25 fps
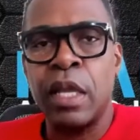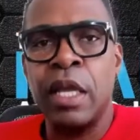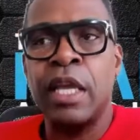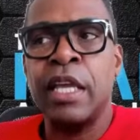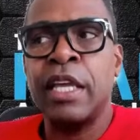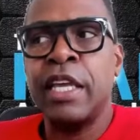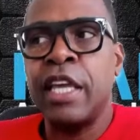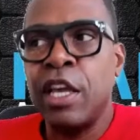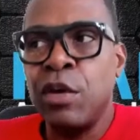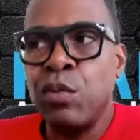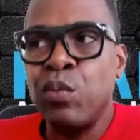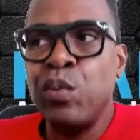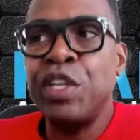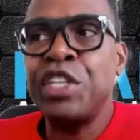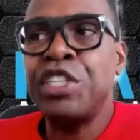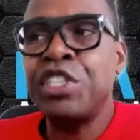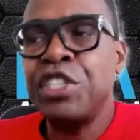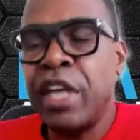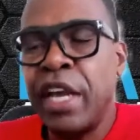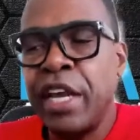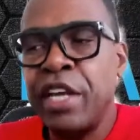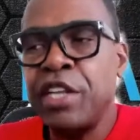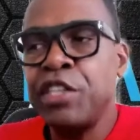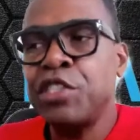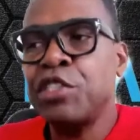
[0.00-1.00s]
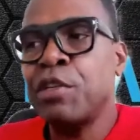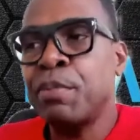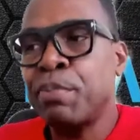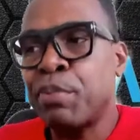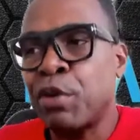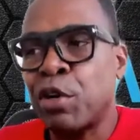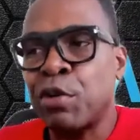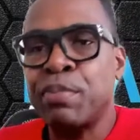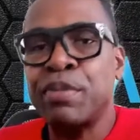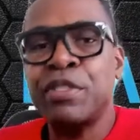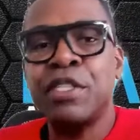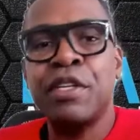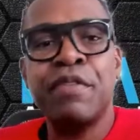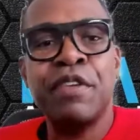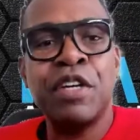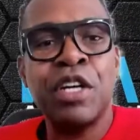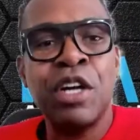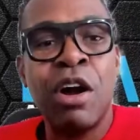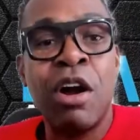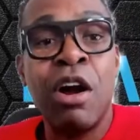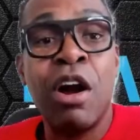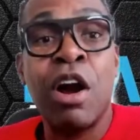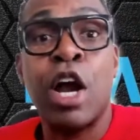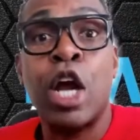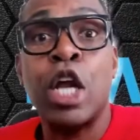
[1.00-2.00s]
Can we change the purpose of a
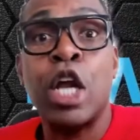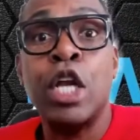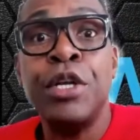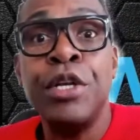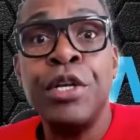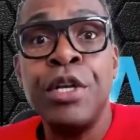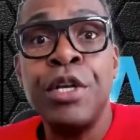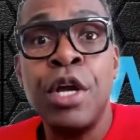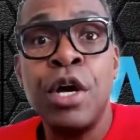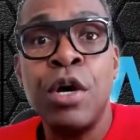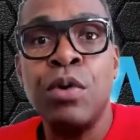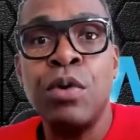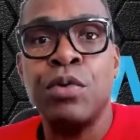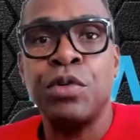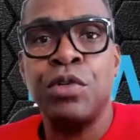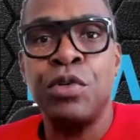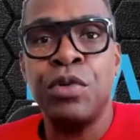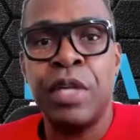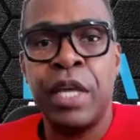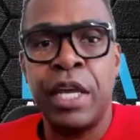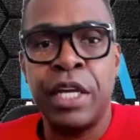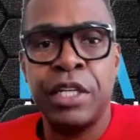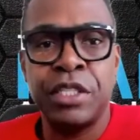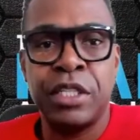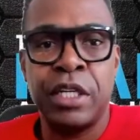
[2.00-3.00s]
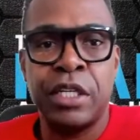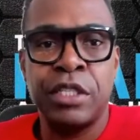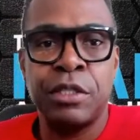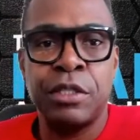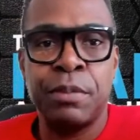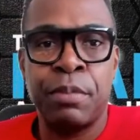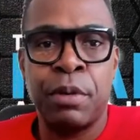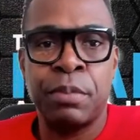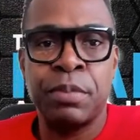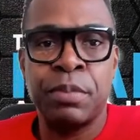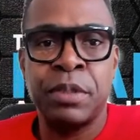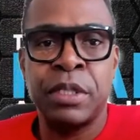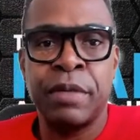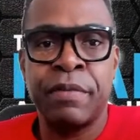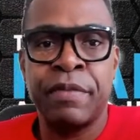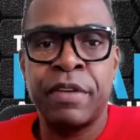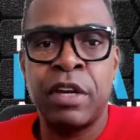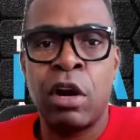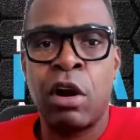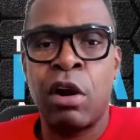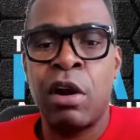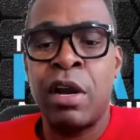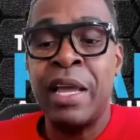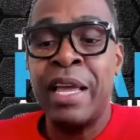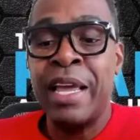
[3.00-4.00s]
car? No, you can't change the purpose of a
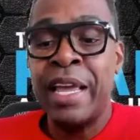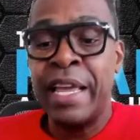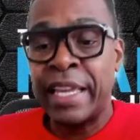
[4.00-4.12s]
car.